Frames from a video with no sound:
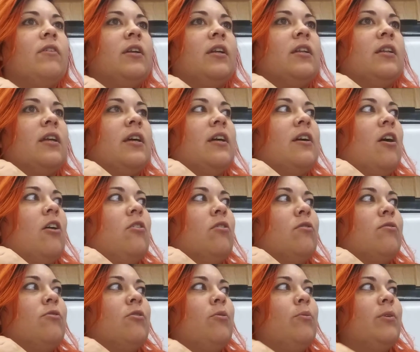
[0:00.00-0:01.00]
any like
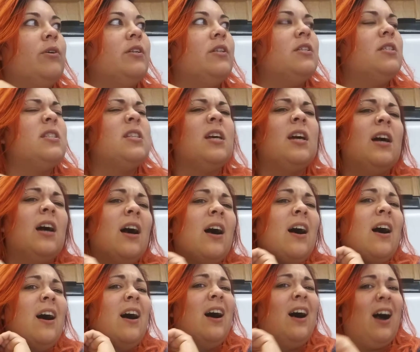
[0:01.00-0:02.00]
colorful ones.
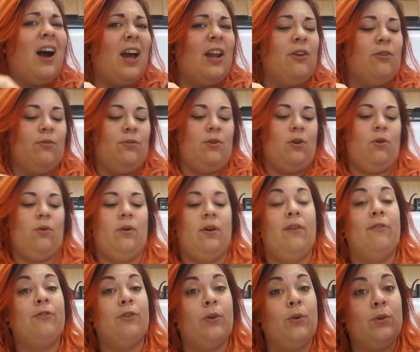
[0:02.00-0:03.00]
I don't know.
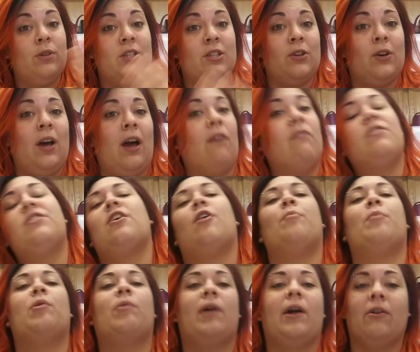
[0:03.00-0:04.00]
If you still have
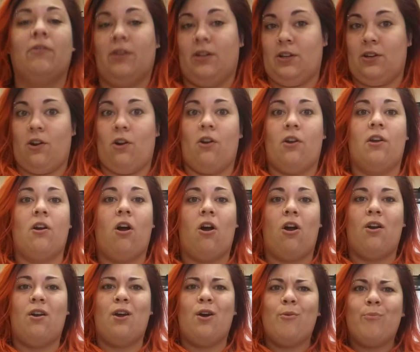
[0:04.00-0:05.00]
some around in your
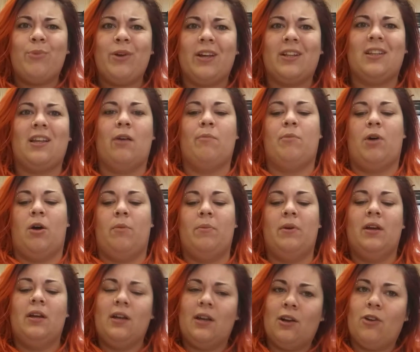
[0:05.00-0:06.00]
yard, pick them up,
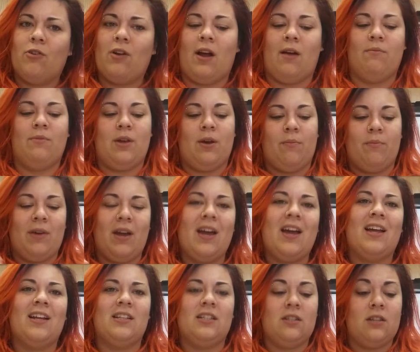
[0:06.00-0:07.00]
grab them,
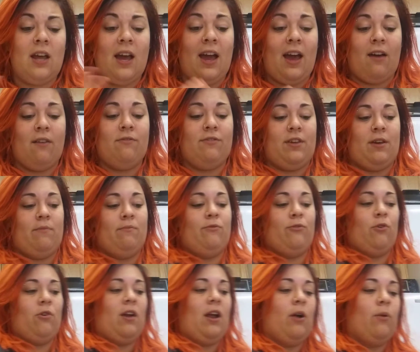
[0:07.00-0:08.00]
and have them
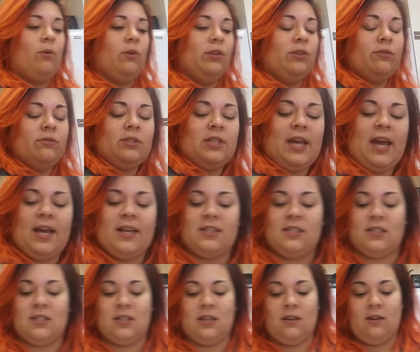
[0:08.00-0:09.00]
for our little
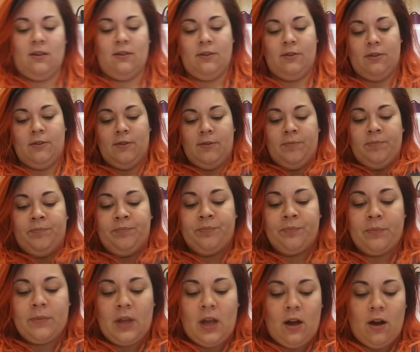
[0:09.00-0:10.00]
test.
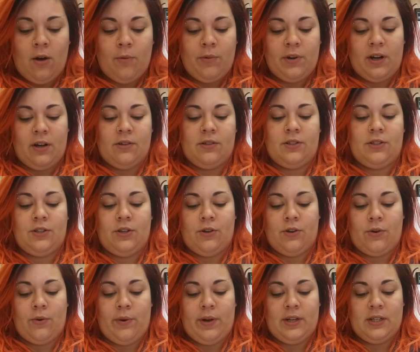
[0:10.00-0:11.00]
What else?
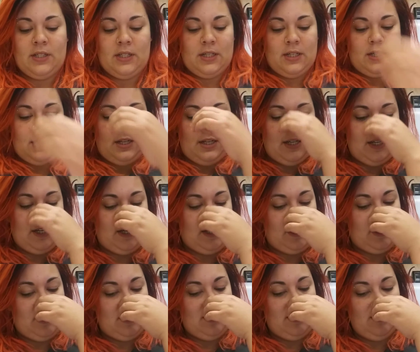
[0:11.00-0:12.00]
You're going to
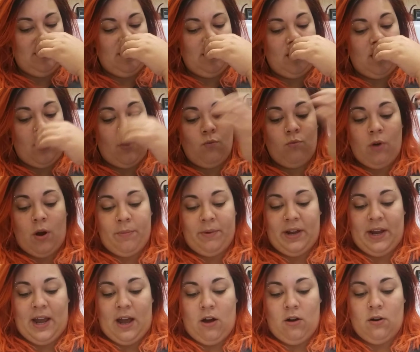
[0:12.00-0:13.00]
need
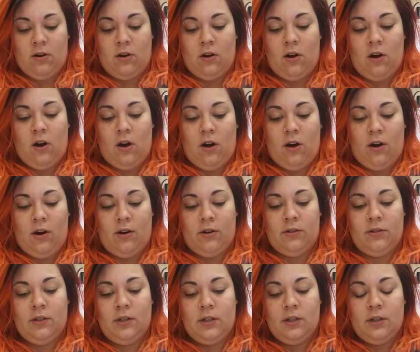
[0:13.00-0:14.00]
rubbing
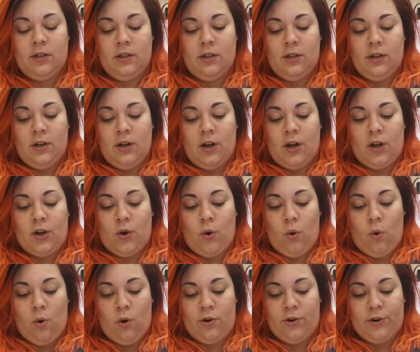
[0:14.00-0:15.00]
alcohol, a
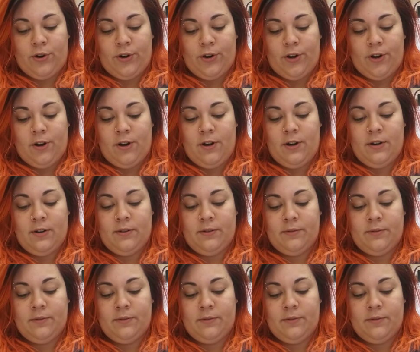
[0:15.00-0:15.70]
quarter,